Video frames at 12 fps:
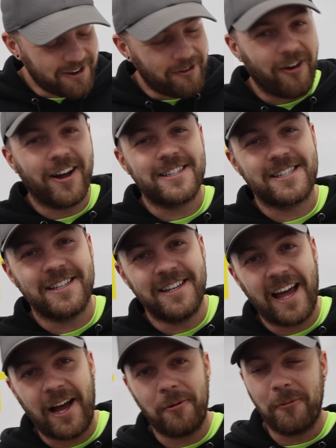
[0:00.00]
Right,
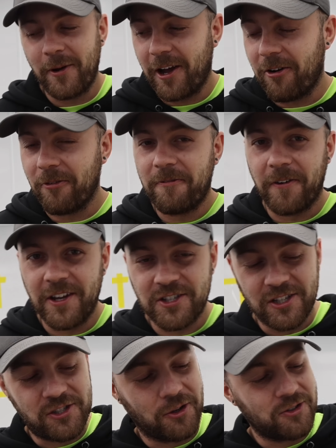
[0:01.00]
now we're on
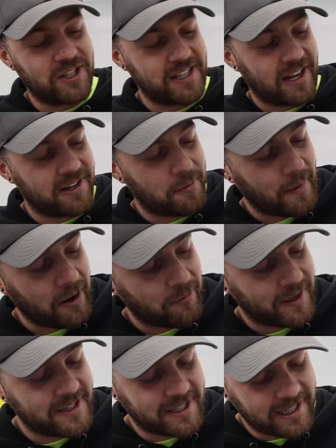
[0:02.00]
finishing touches and about
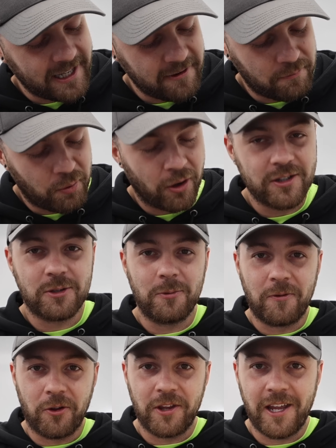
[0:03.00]
ready to leave, but
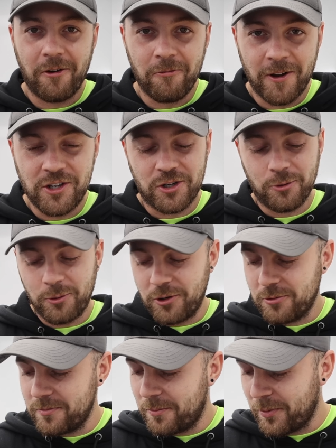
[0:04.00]
we've got the original
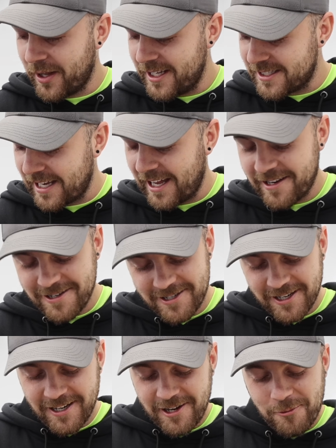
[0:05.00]
number plate, and
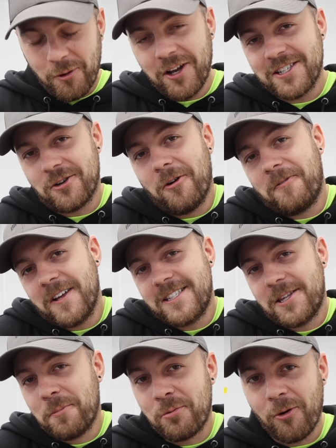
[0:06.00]
while it's off,
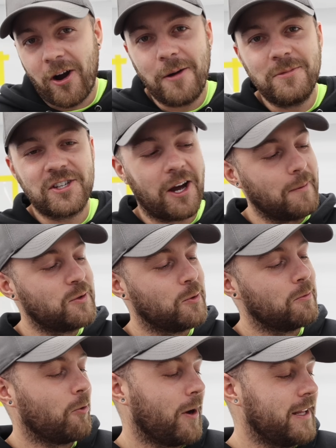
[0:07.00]
it's the prime time
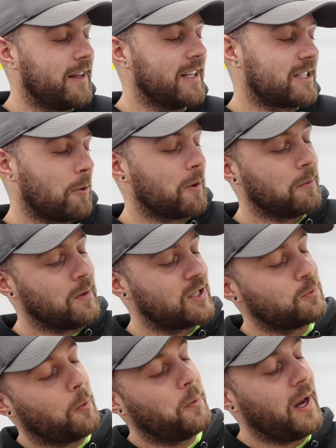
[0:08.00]
to upgrade this. So we're going to be
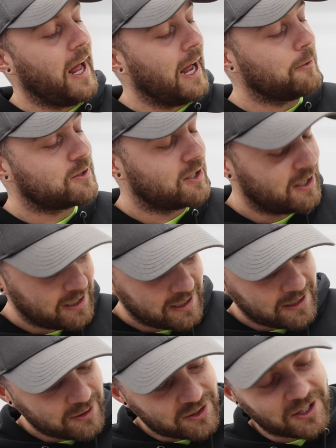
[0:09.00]
swapping it out
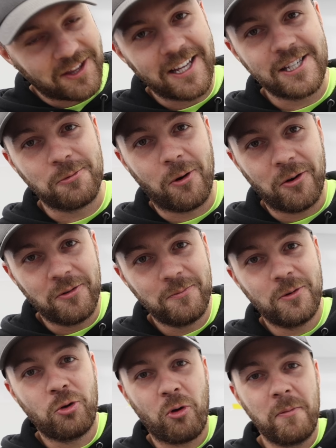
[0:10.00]
to this one,
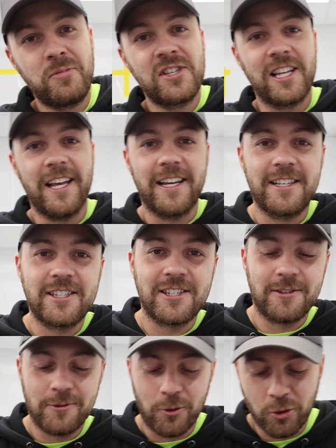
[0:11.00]

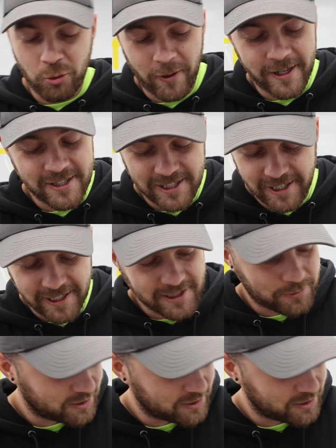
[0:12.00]
Crisslix, or Crisslix,